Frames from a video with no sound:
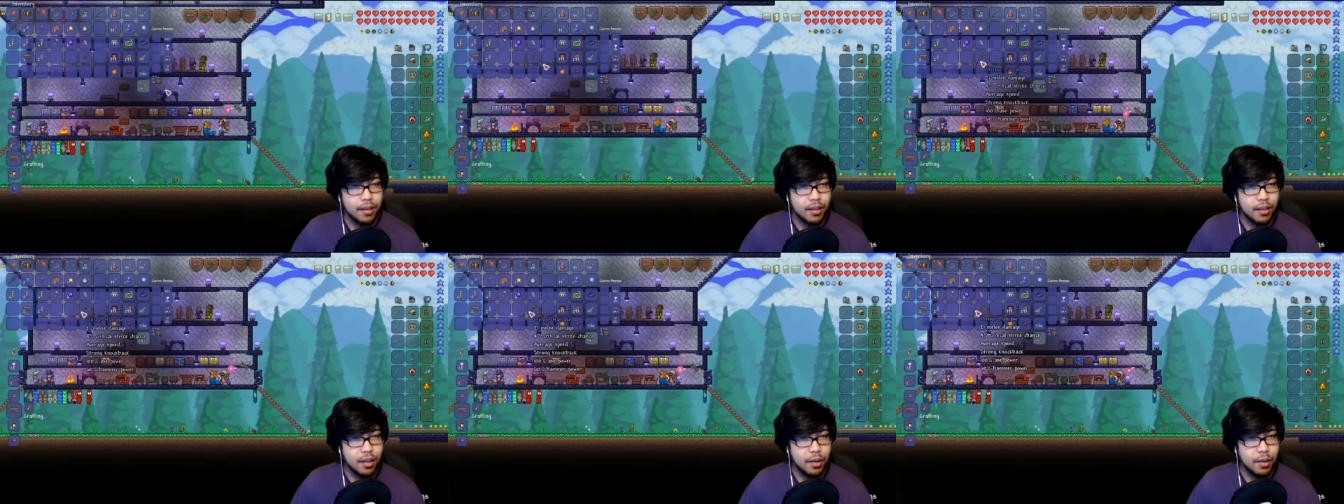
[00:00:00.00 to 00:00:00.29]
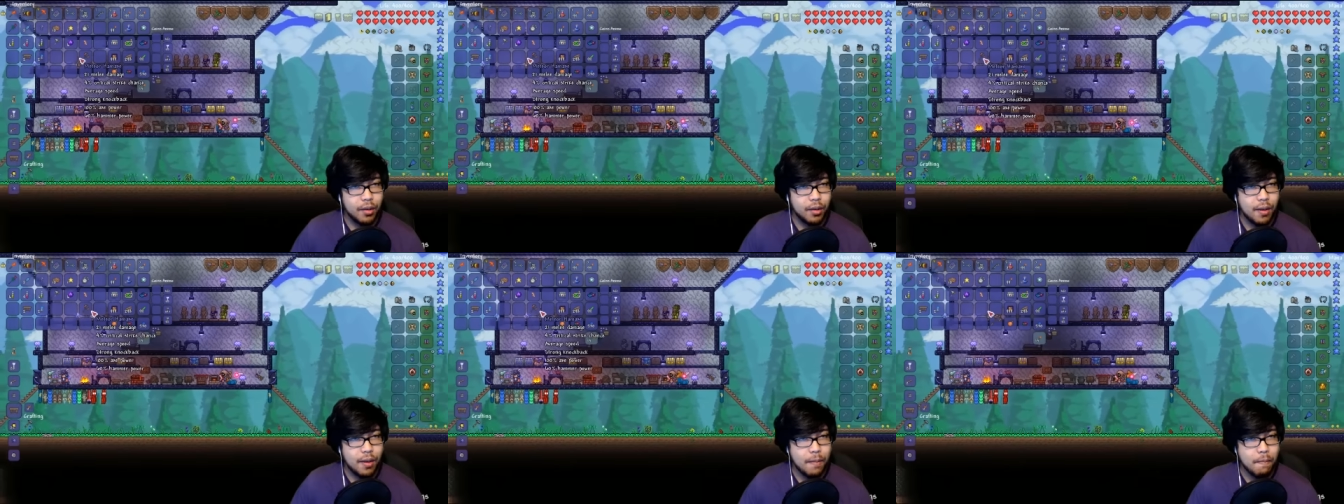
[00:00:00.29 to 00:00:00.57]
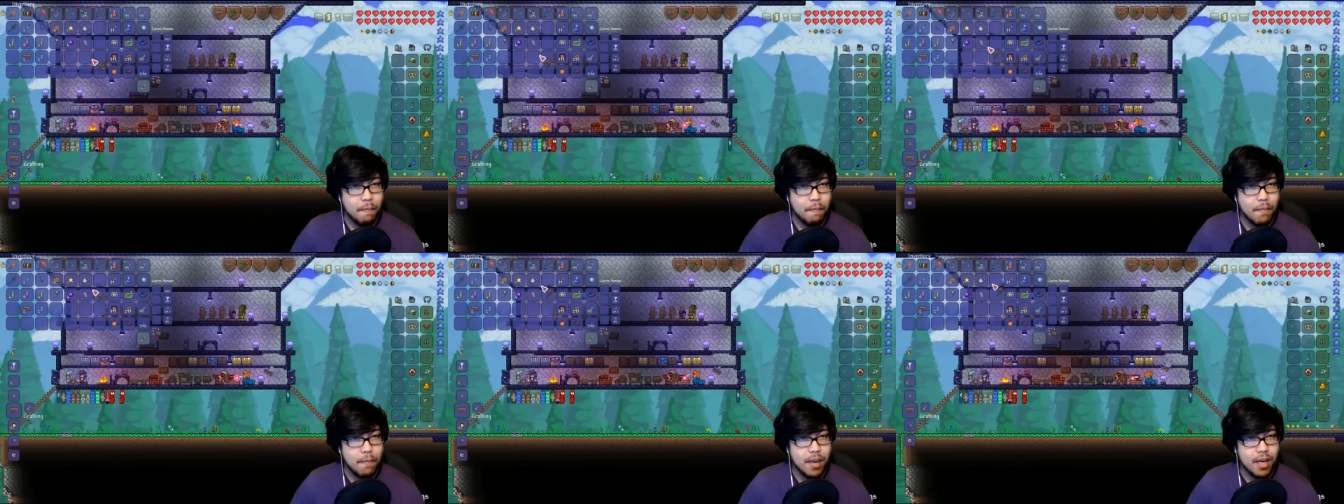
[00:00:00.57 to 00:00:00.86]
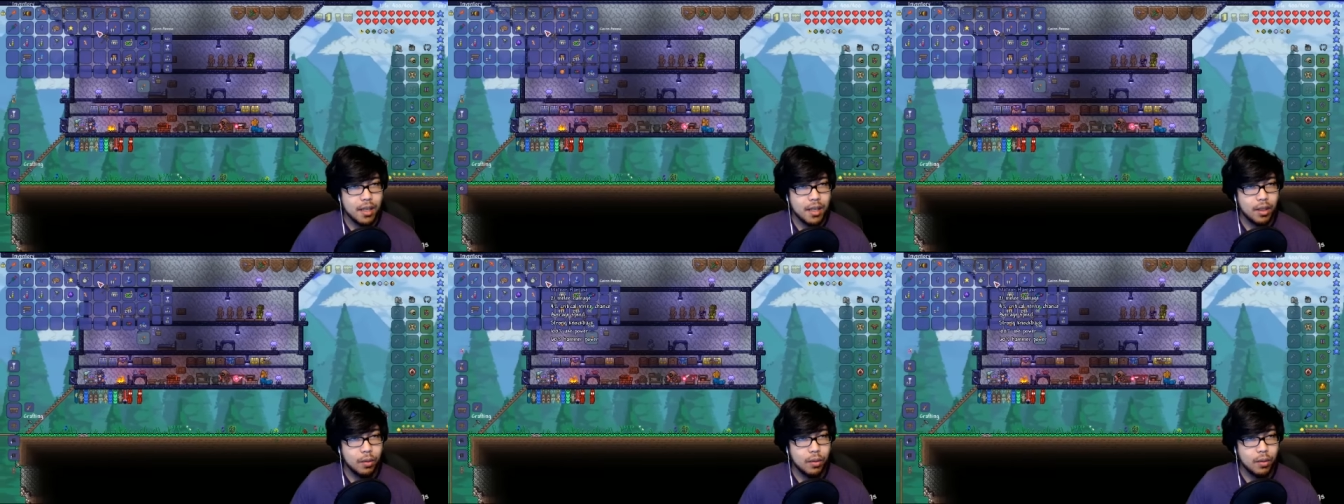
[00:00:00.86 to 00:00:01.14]
another
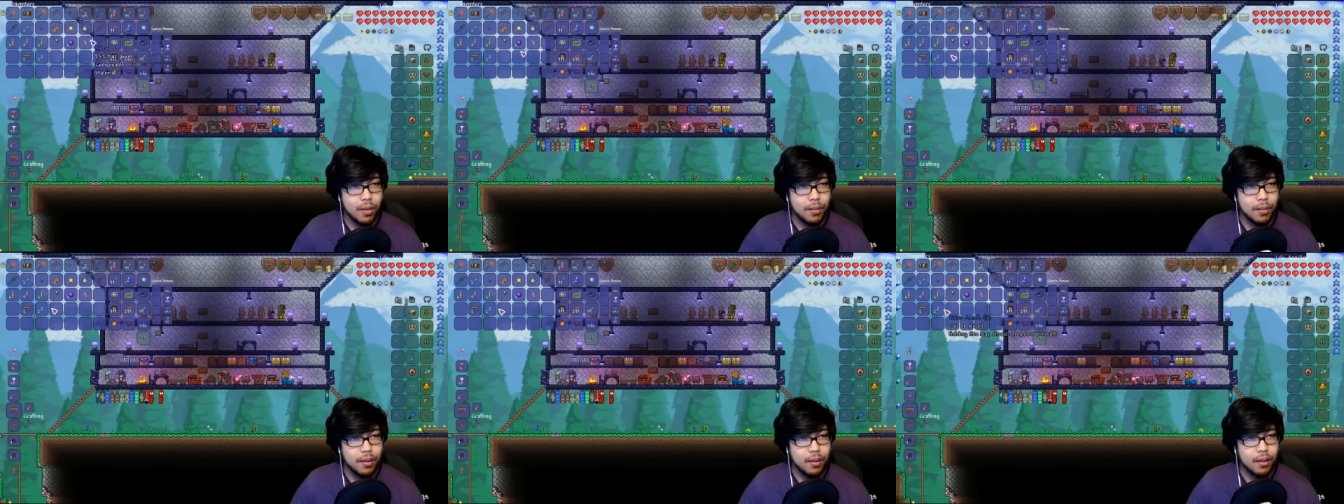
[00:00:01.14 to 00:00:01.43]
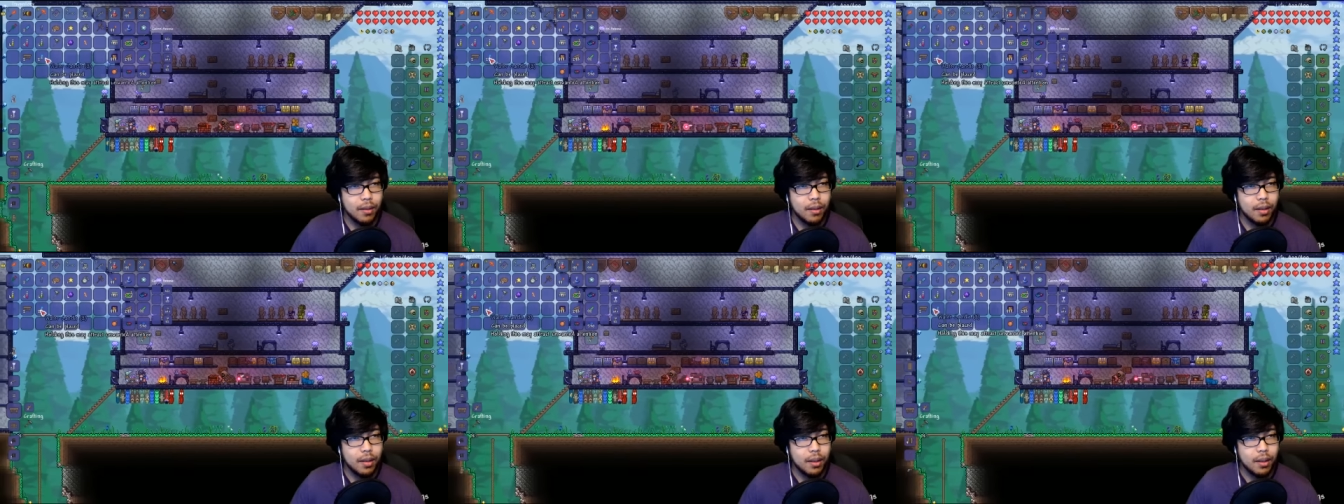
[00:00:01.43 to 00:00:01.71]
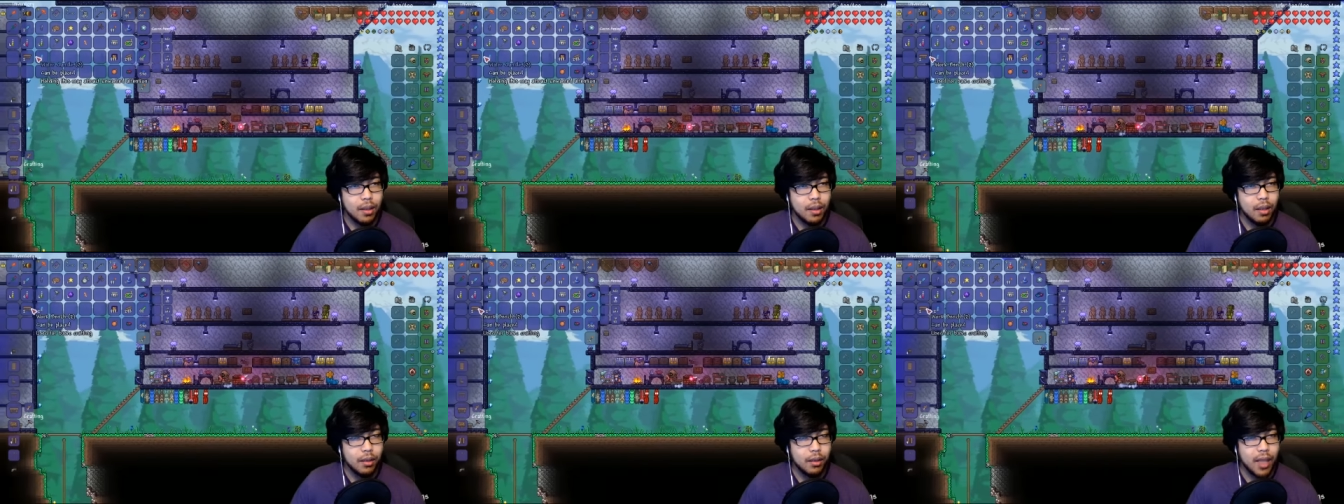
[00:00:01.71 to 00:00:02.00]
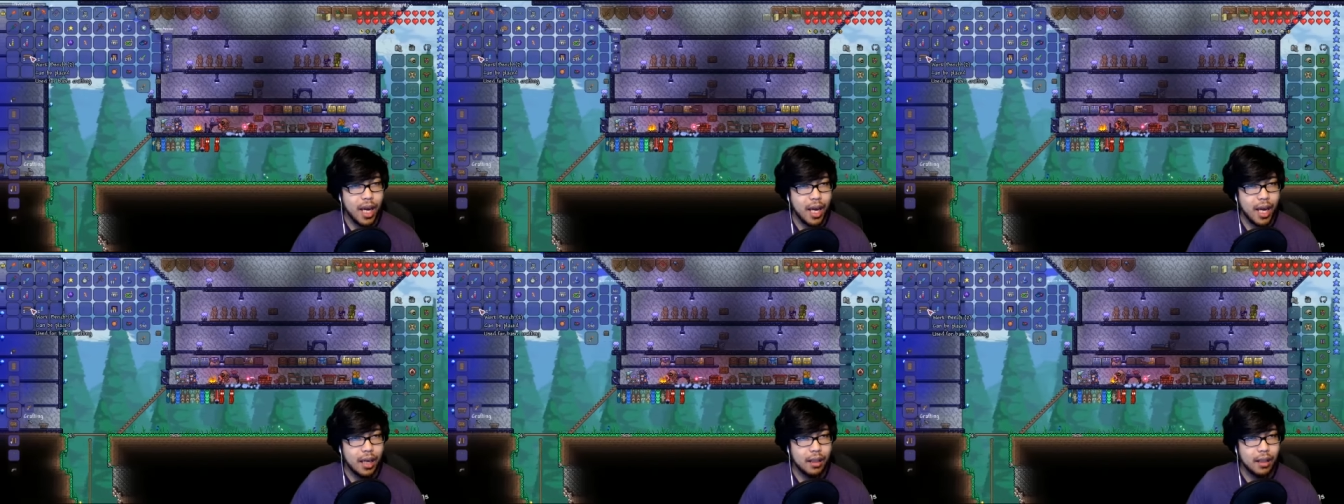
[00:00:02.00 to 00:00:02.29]
major weapon.
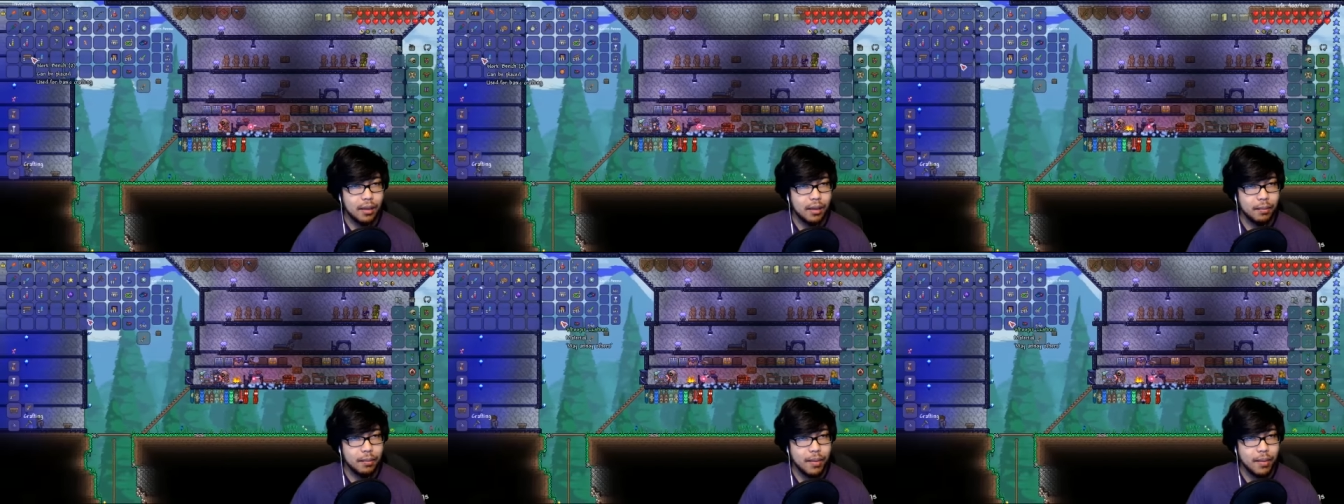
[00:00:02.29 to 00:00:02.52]
Okay,